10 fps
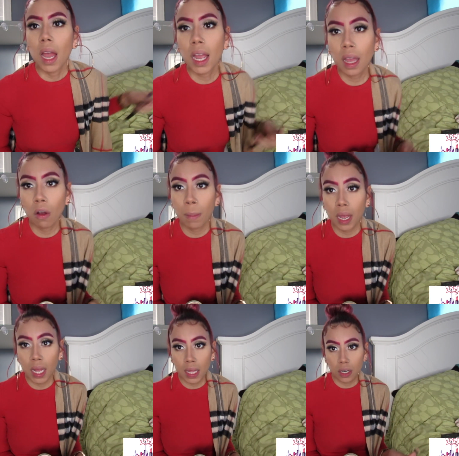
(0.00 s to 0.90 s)
I get all my
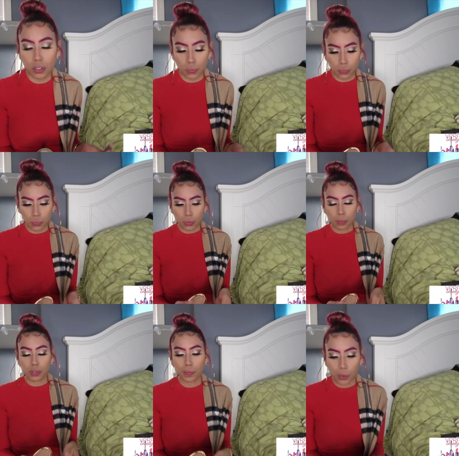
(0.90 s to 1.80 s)
highlighters
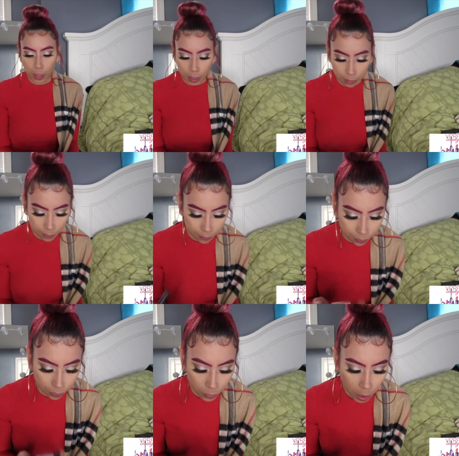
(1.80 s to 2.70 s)
from Sephora,
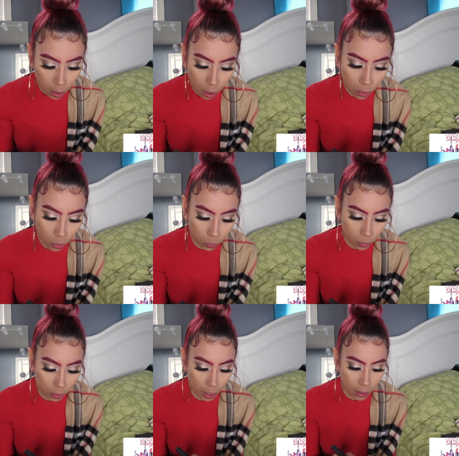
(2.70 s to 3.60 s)
and those were
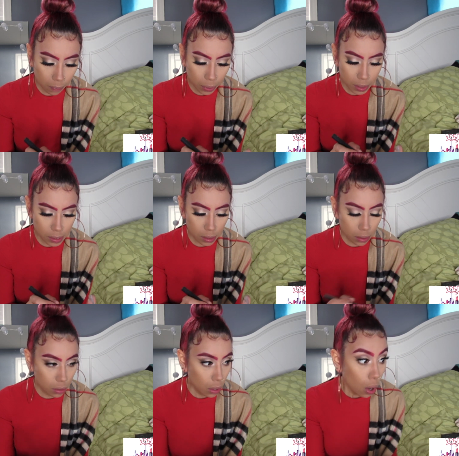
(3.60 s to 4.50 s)
kind of pricey.
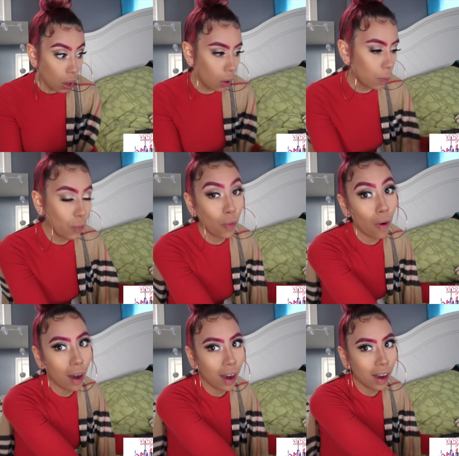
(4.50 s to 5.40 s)
Oh,
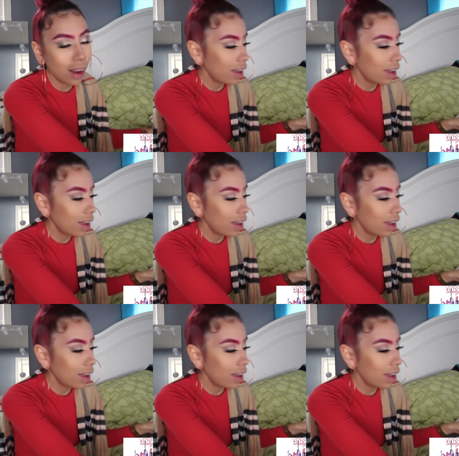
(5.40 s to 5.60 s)
before